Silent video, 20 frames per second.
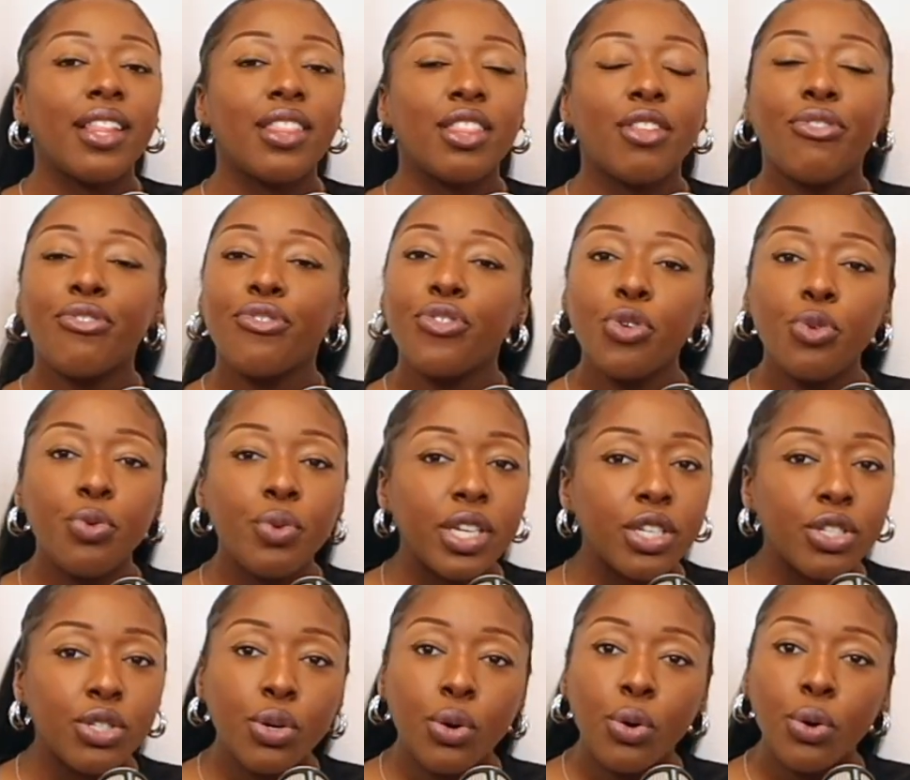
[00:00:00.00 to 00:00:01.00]
The food
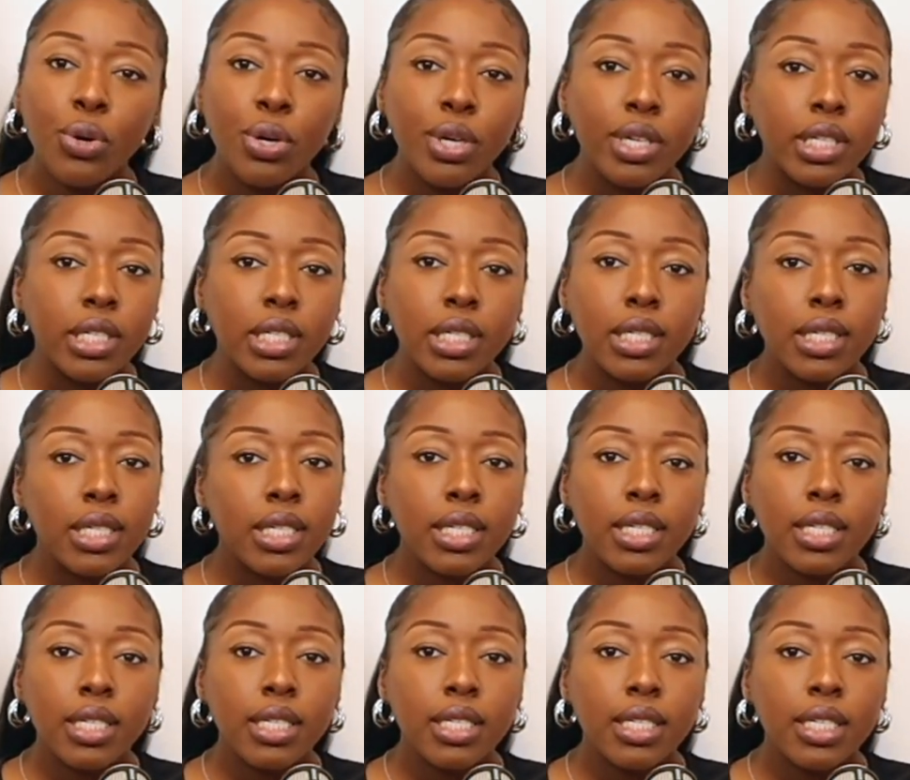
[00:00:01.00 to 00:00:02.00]
is good.
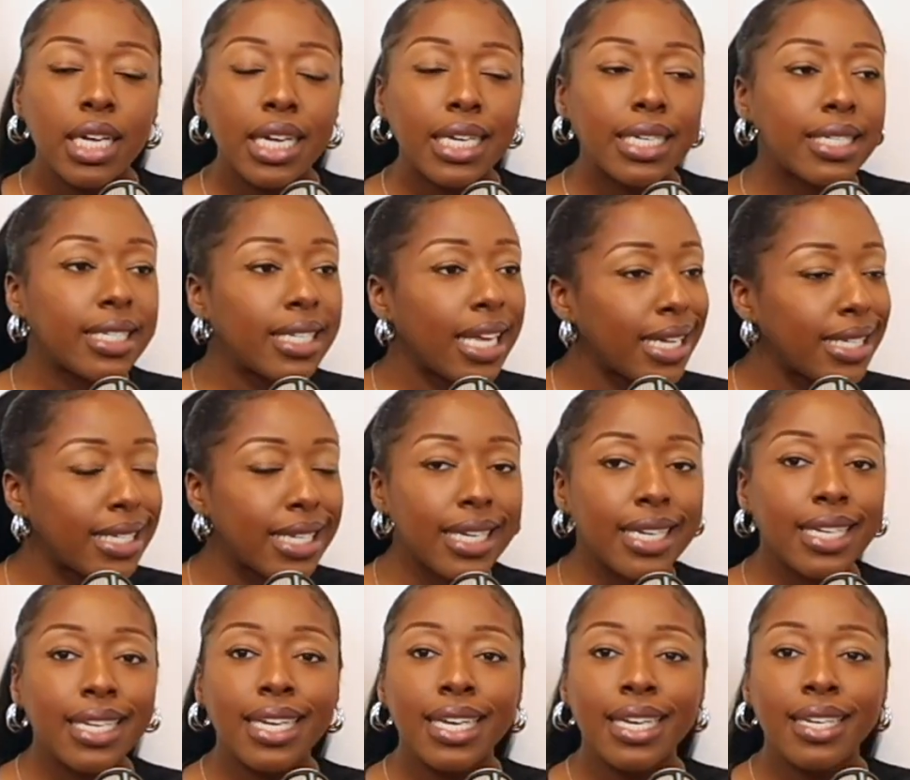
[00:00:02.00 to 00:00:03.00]

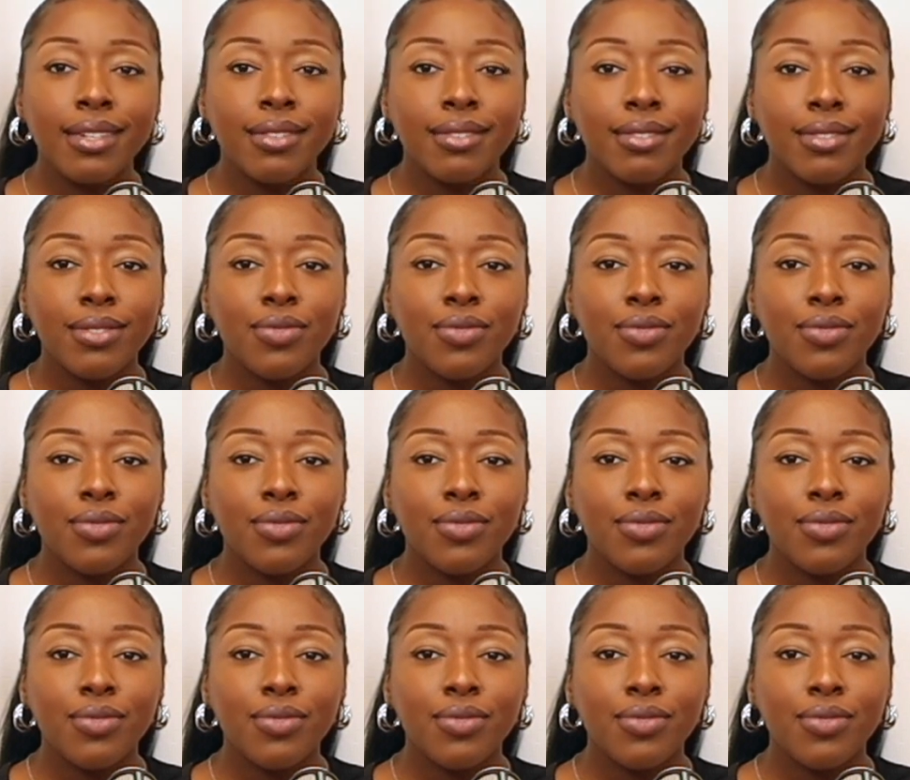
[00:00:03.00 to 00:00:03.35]
Aesthetically,